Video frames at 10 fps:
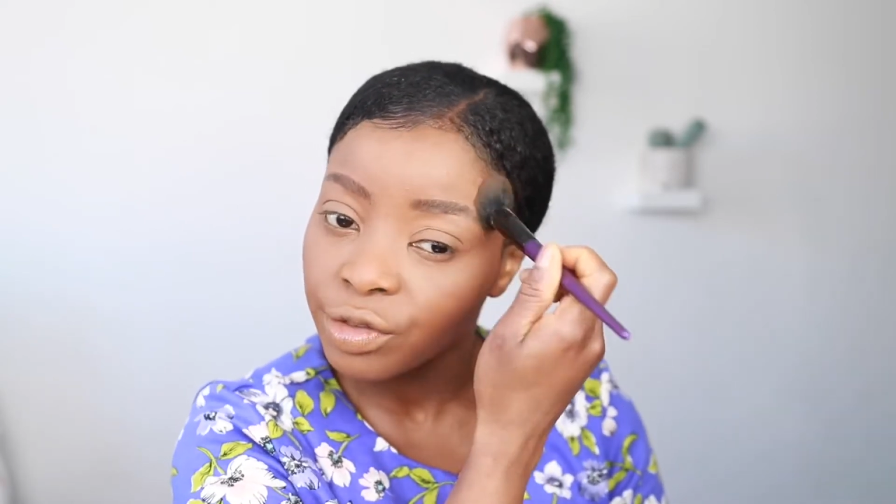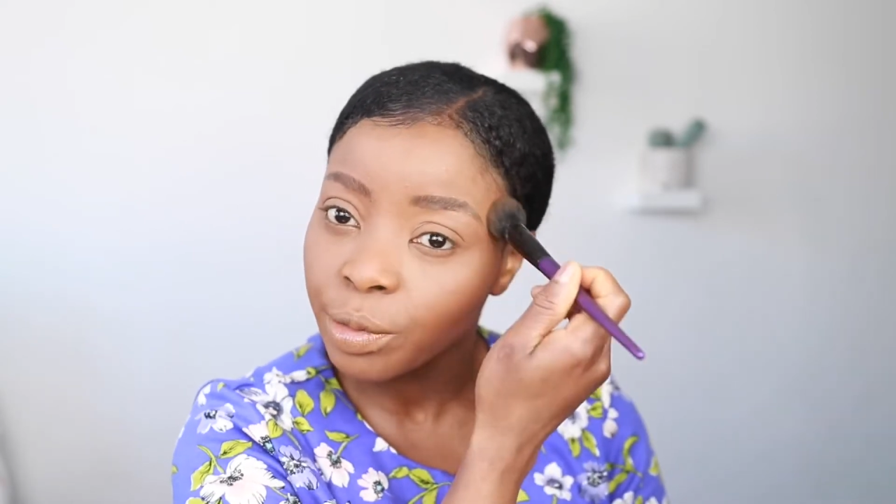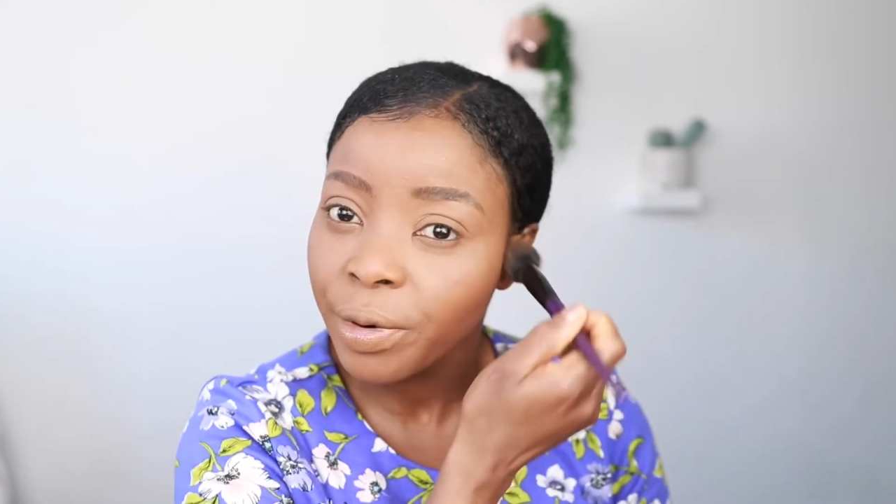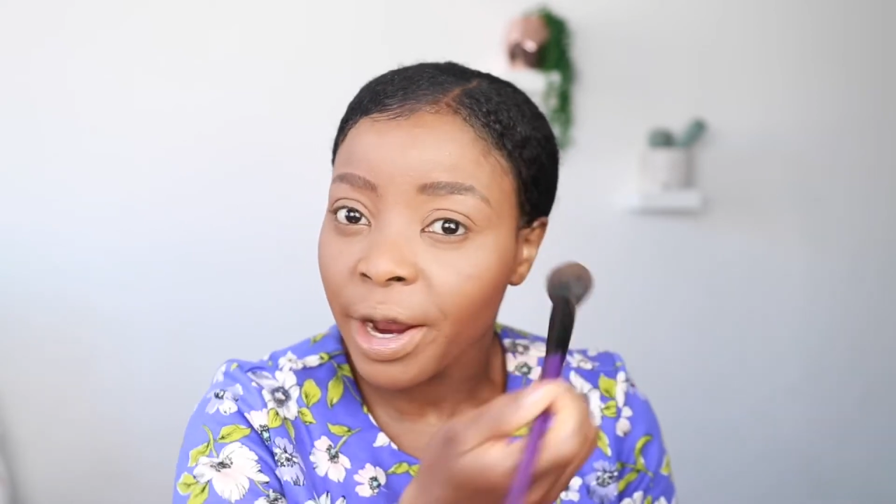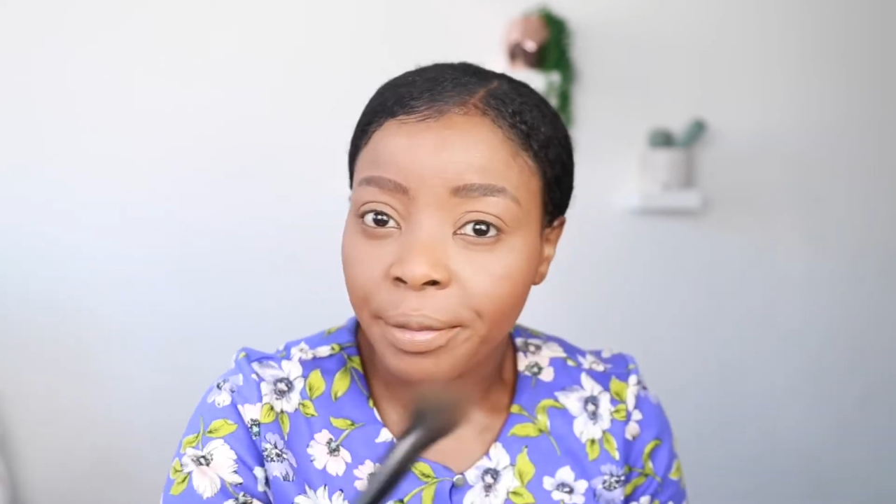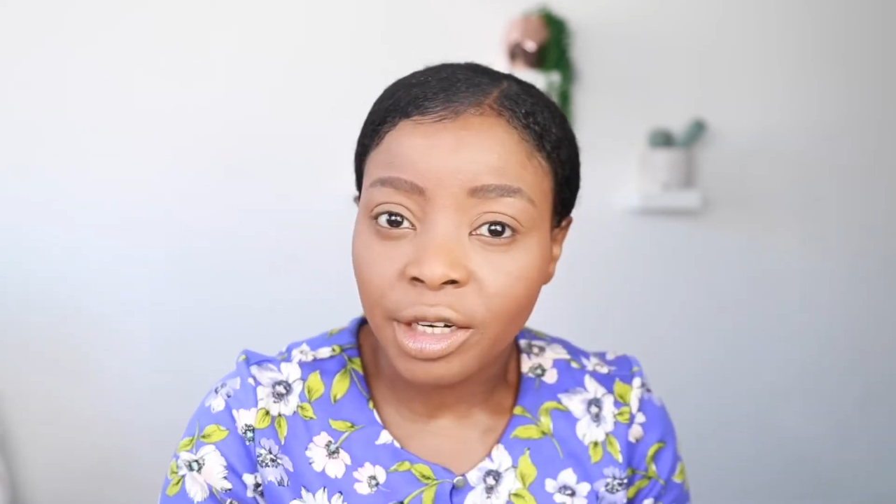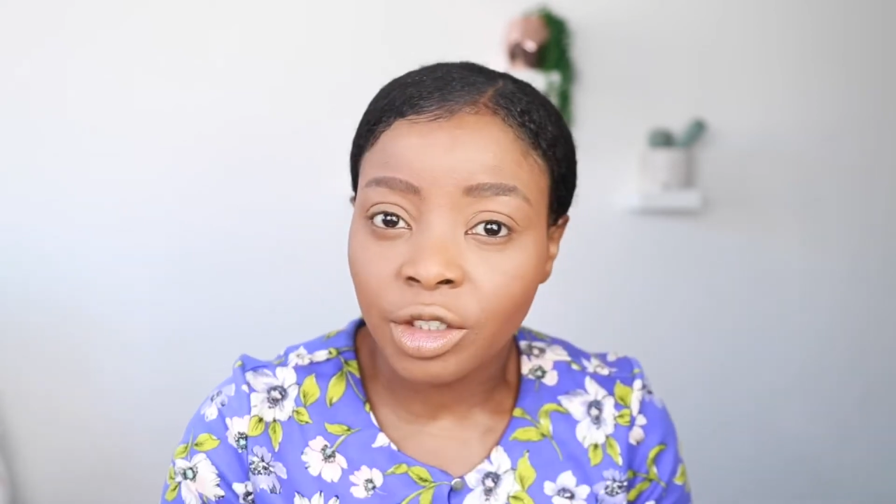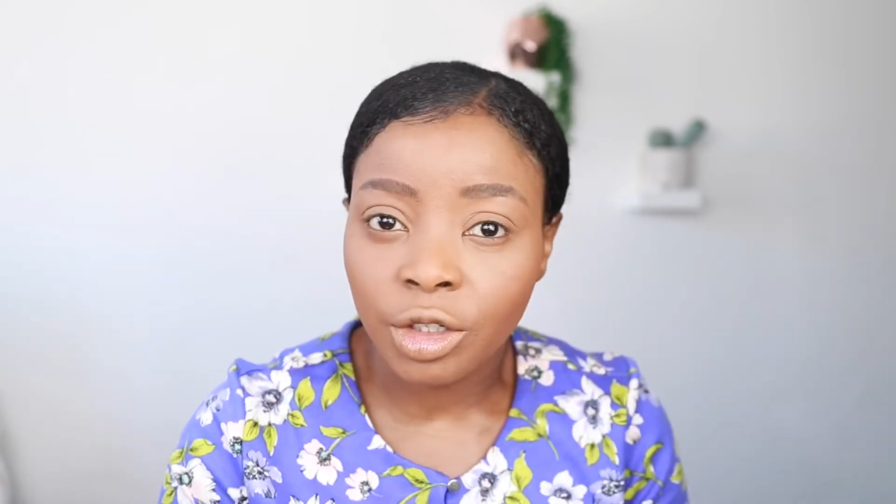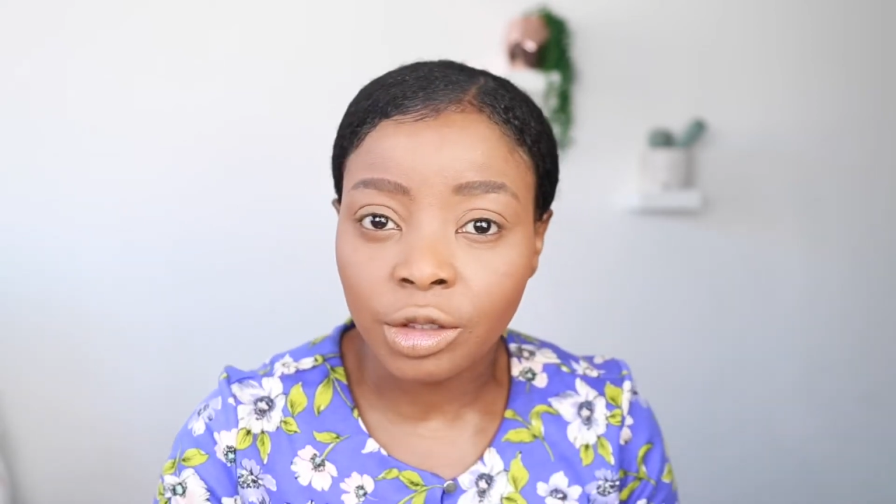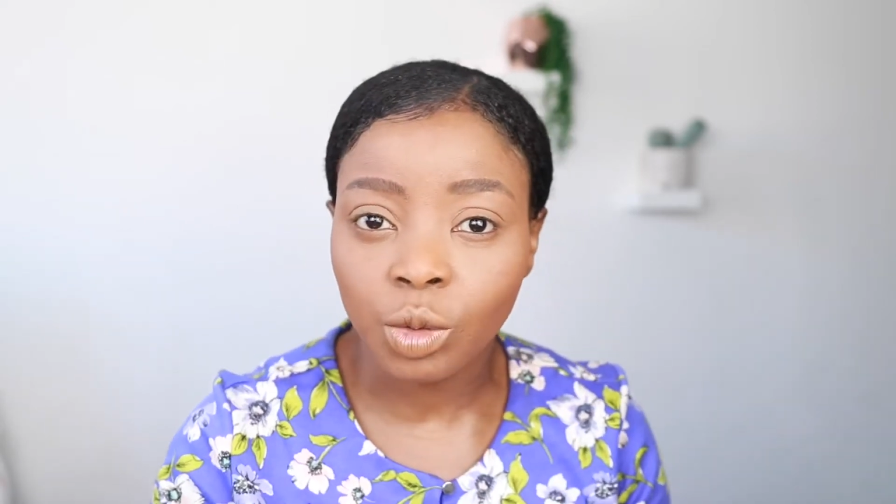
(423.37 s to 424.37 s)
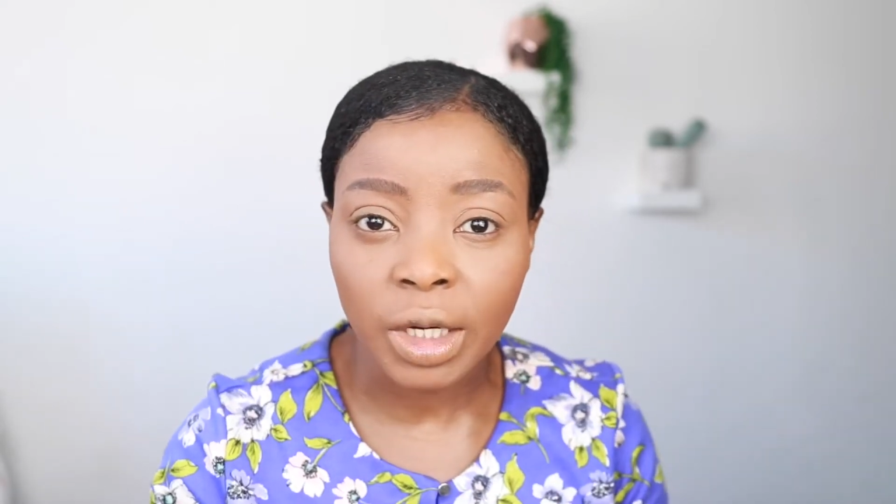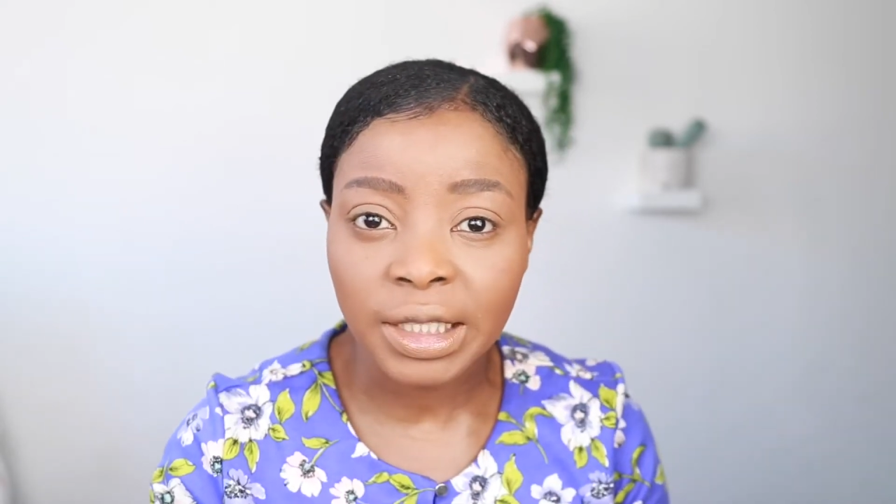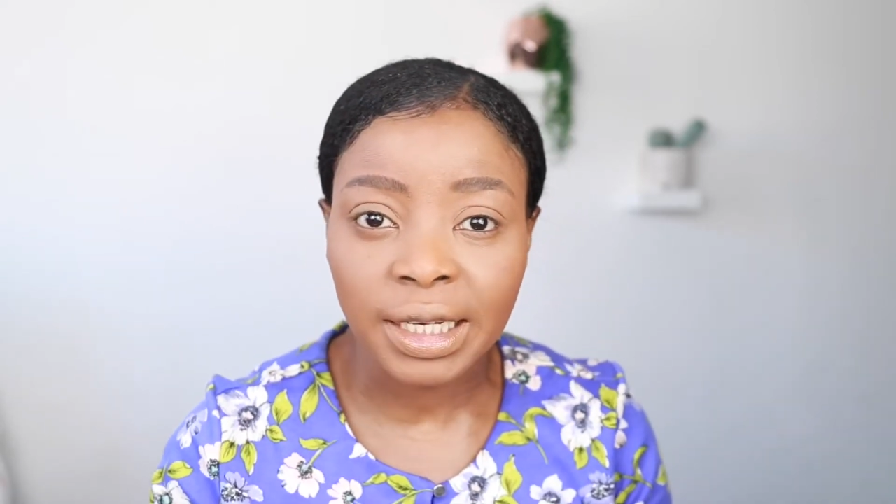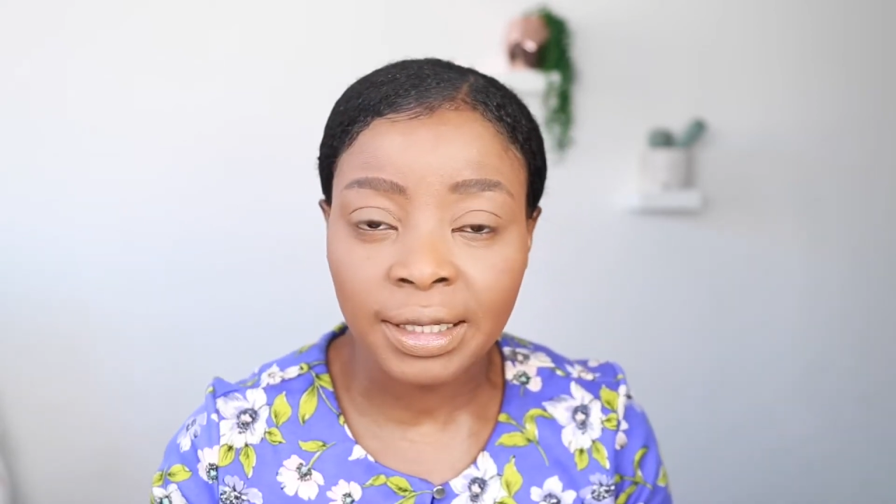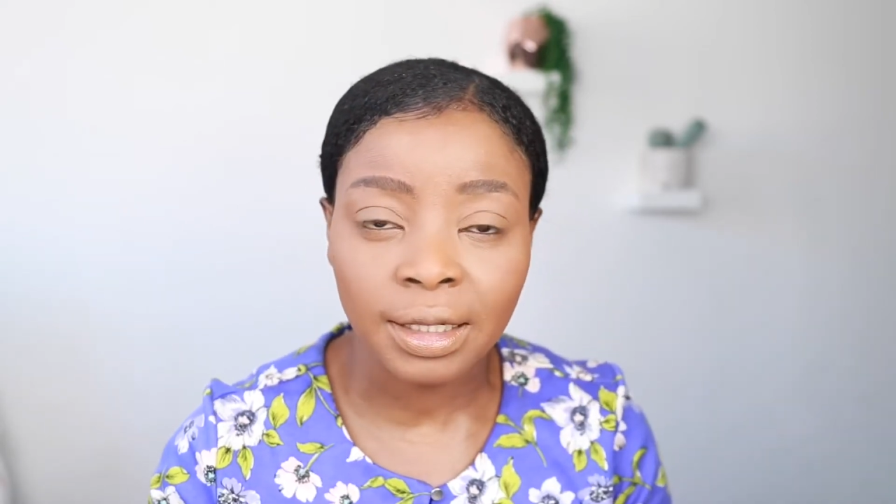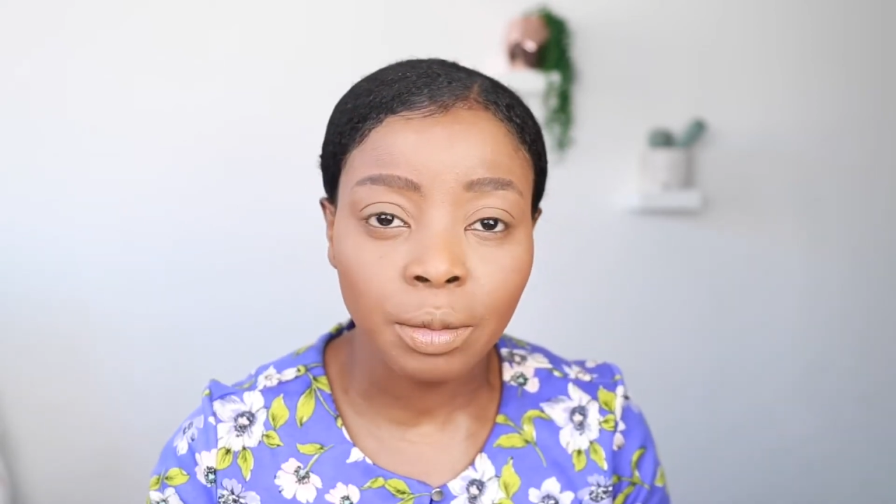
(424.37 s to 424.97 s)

the primer does what it says in the